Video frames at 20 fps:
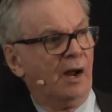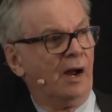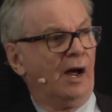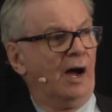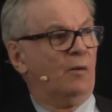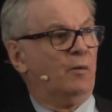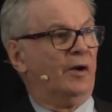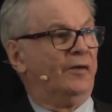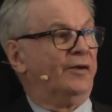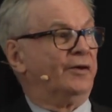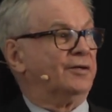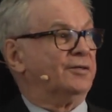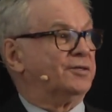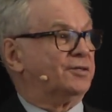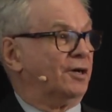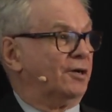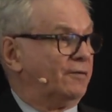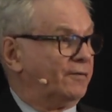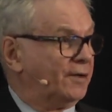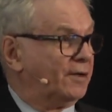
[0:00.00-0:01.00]
And when the
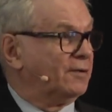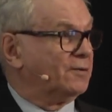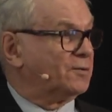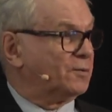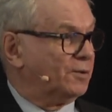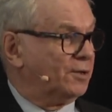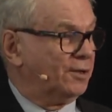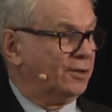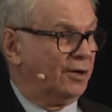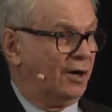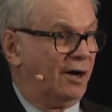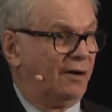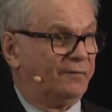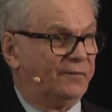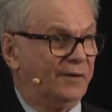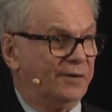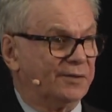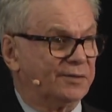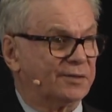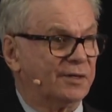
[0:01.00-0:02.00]
Conservatives were in
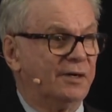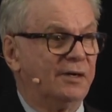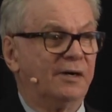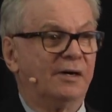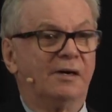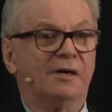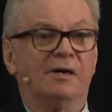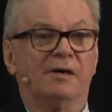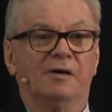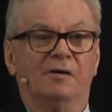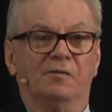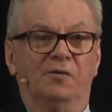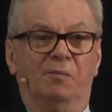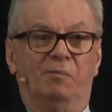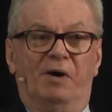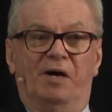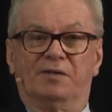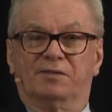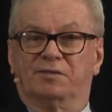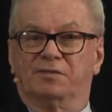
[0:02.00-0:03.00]
office, the
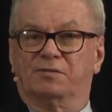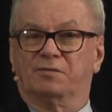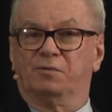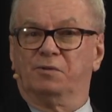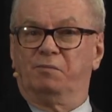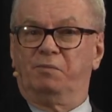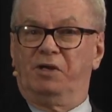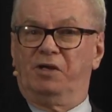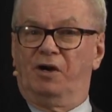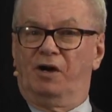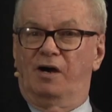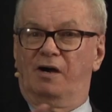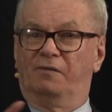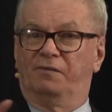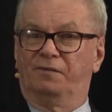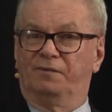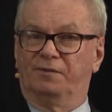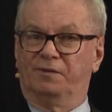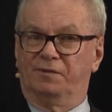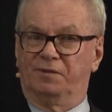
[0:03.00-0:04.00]
bust would be
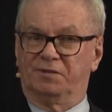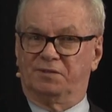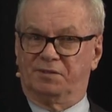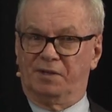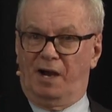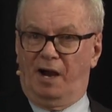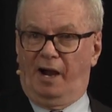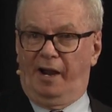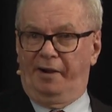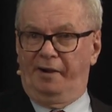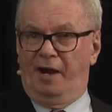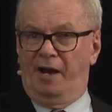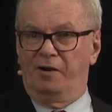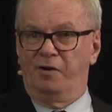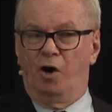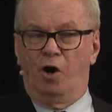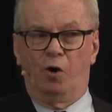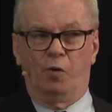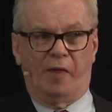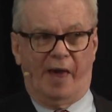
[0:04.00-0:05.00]
off to the side. I
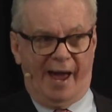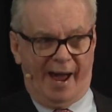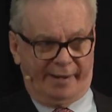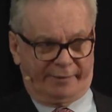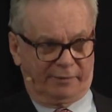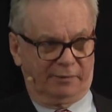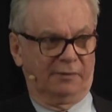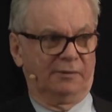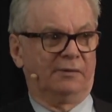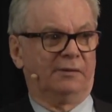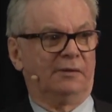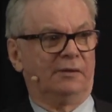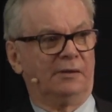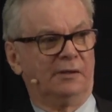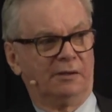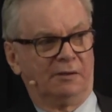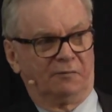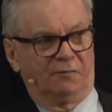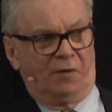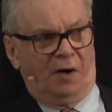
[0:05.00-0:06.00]
know that
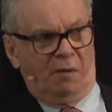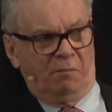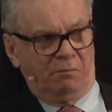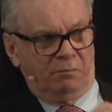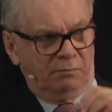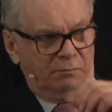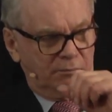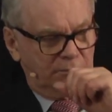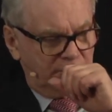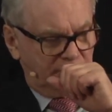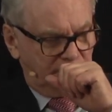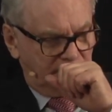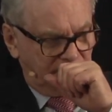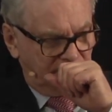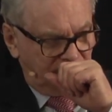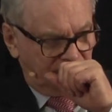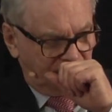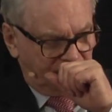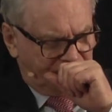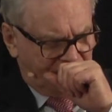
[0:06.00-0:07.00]
from
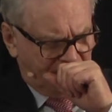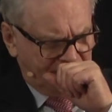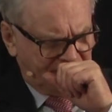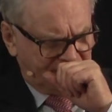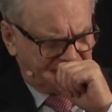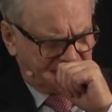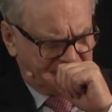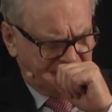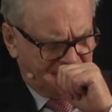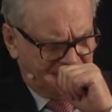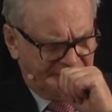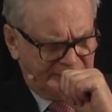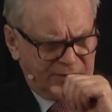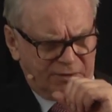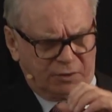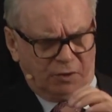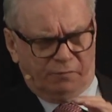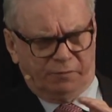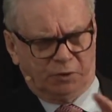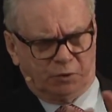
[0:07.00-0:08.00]
from
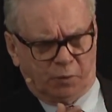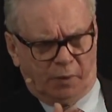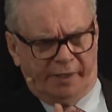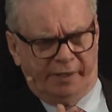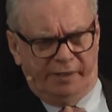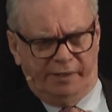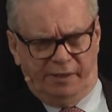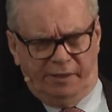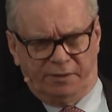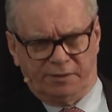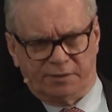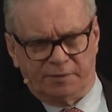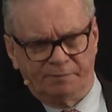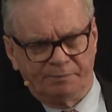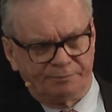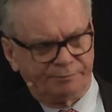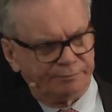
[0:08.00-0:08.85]
experience over twenty years.